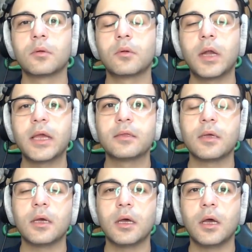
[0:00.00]
Great.
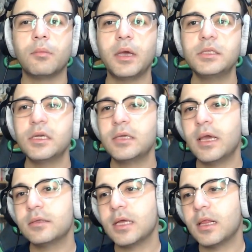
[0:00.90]
AJ,
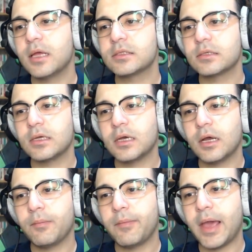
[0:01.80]
can you tell us
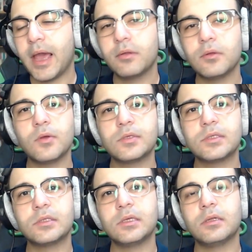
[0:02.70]
how do you
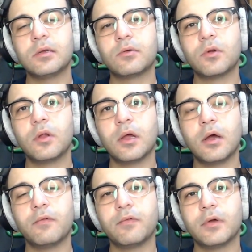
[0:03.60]
see the role
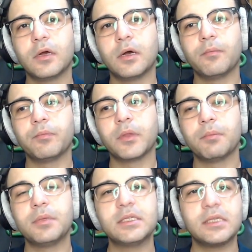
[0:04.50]
of
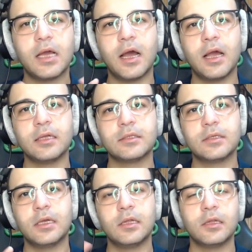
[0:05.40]
BCIs
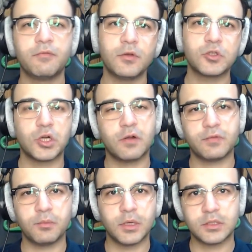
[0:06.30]
in the future of
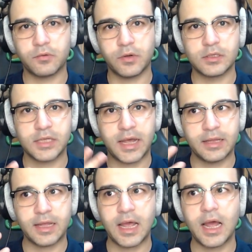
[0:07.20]
the metaverse,
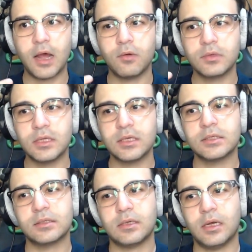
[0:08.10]
and how
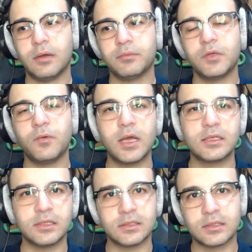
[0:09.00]
these
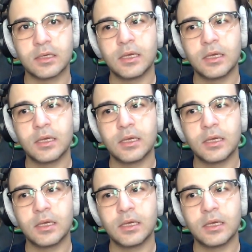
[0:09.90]
devices